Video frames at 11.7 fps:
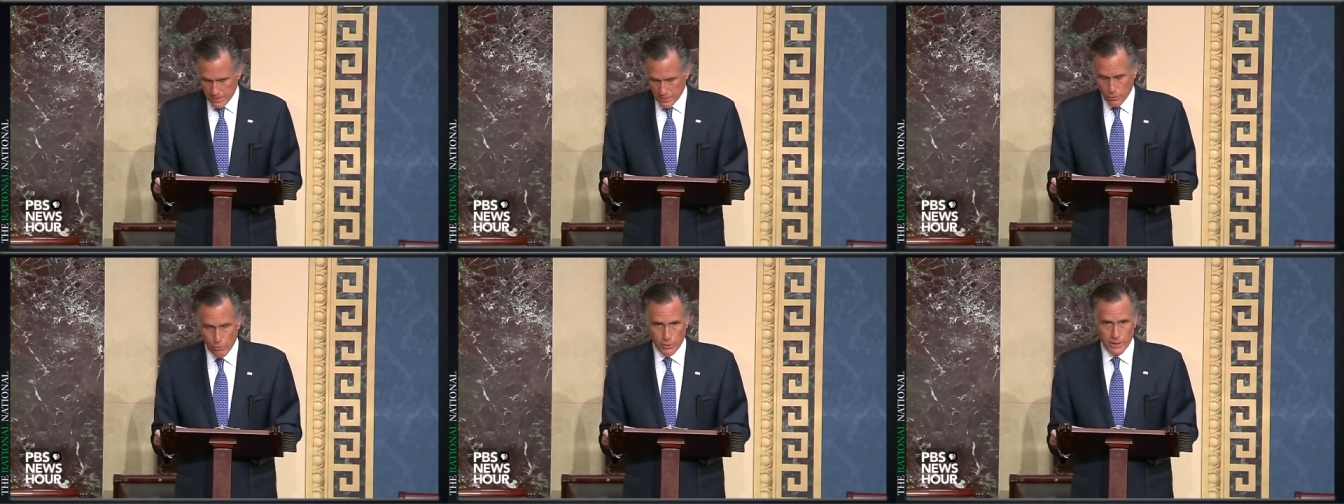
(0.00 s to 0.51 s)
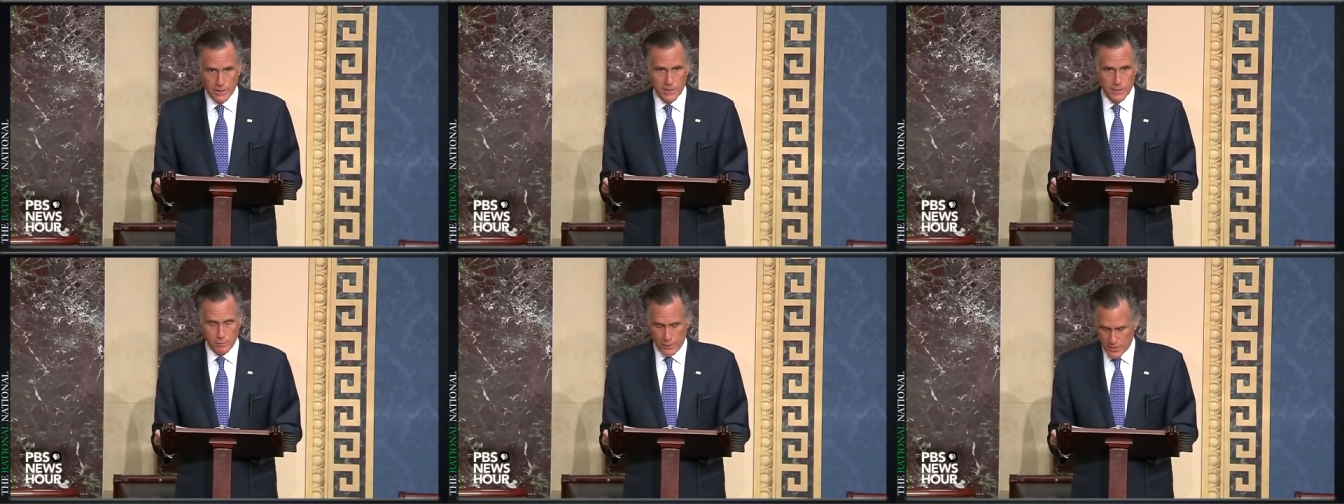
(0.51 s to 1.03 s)
Accordingly,
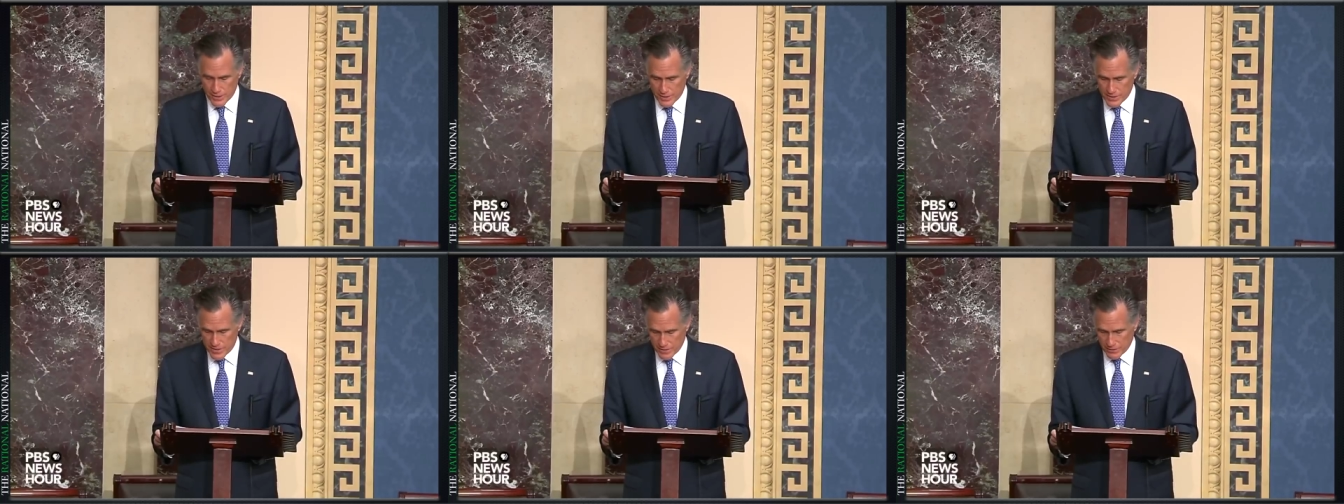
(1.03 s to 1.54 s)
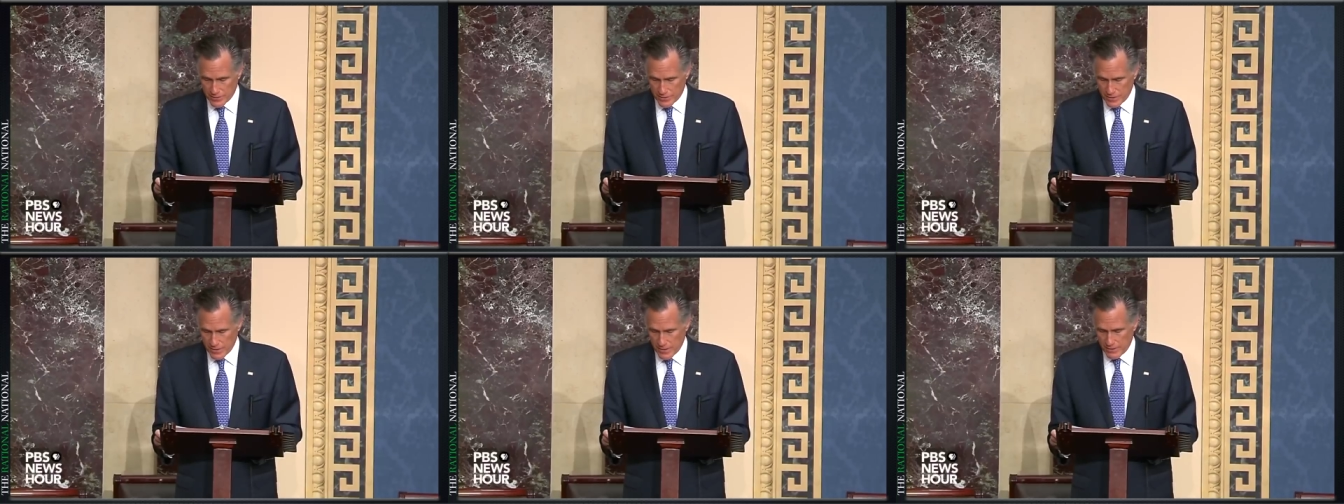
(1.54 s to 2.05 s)
the president is
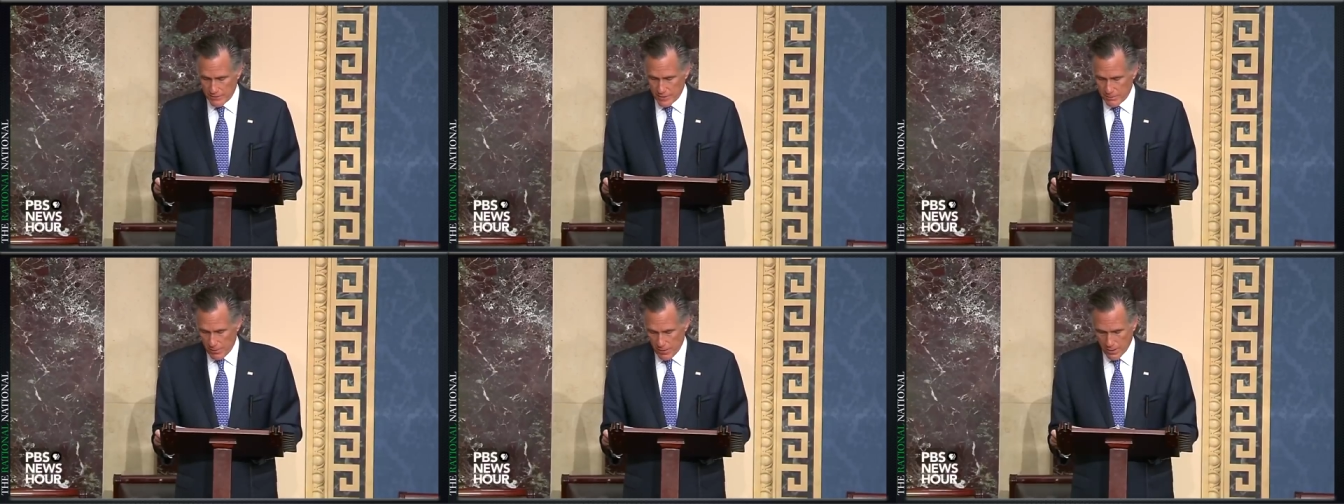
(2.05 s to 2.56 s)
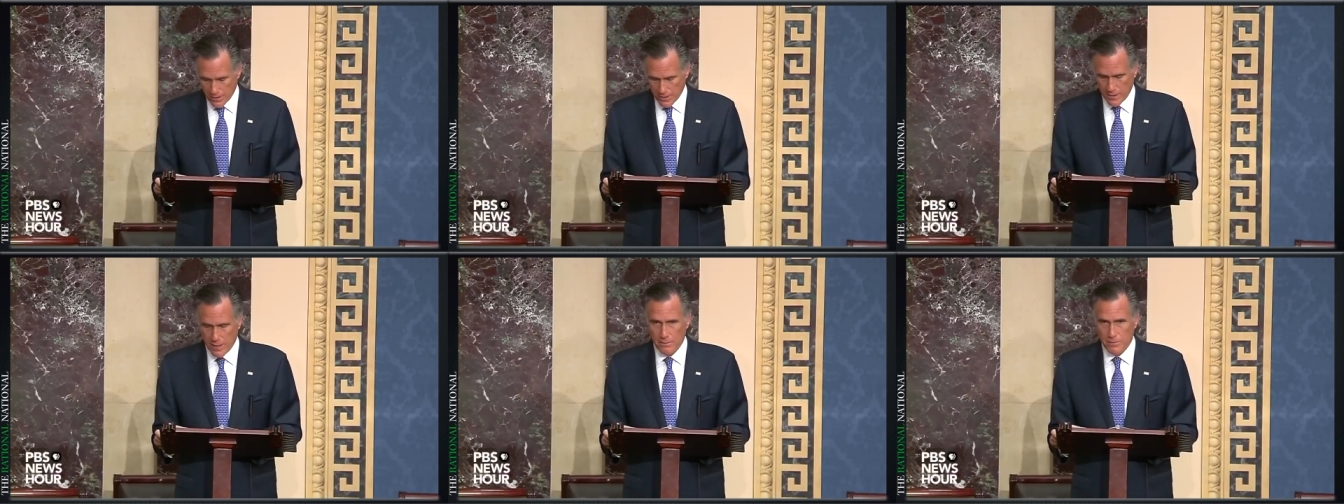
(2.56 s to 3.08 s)
guilty of an
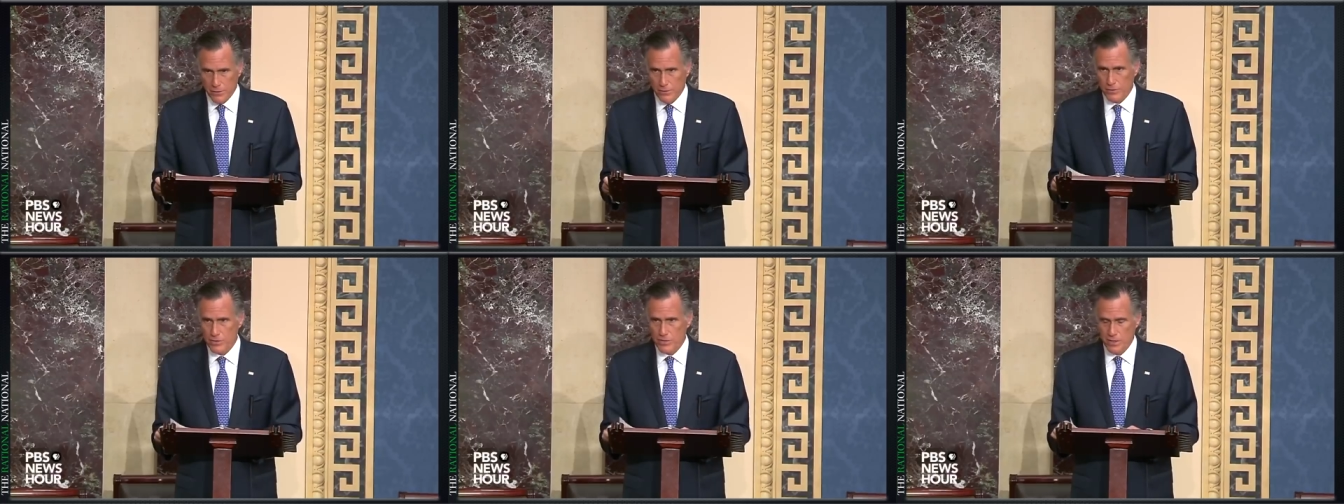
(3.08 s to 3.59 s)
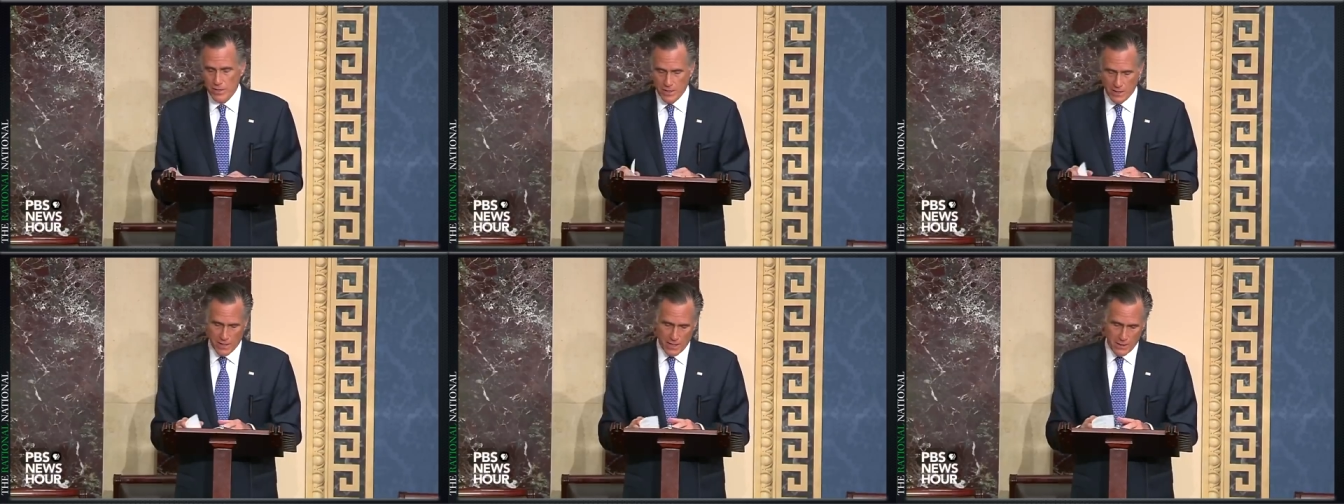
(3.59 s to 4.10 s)
appalling abuse
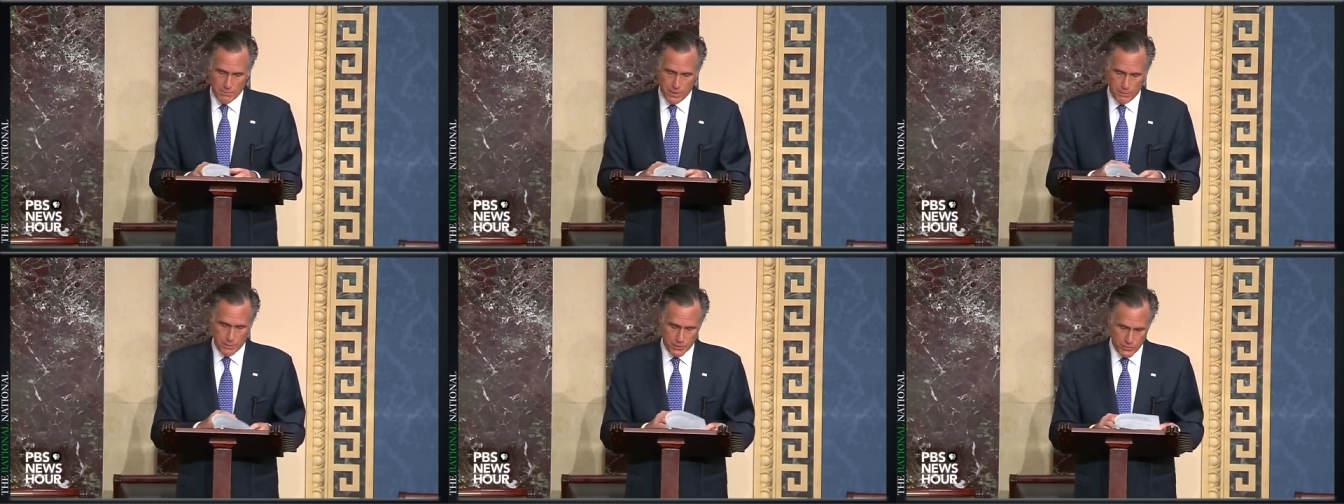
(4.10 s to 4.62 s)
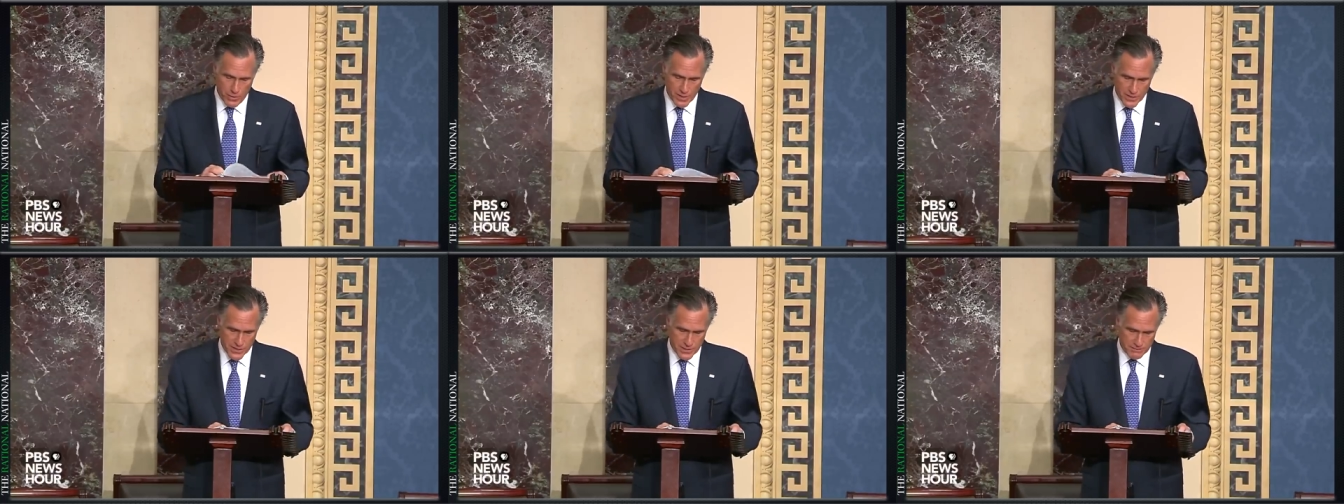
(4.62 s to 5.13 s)
of public
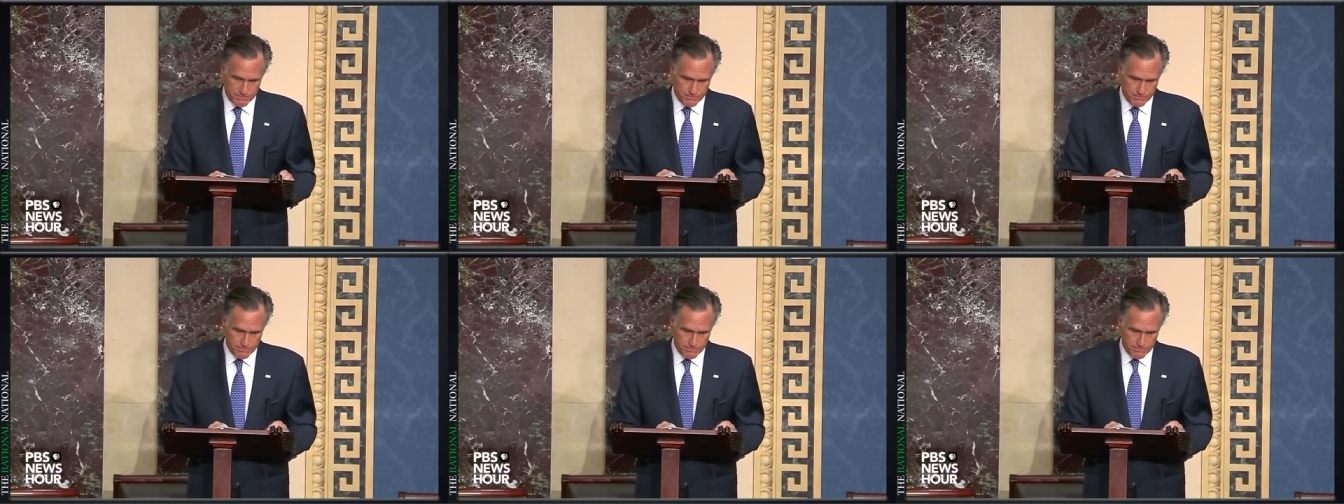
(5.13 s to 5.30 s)
trust.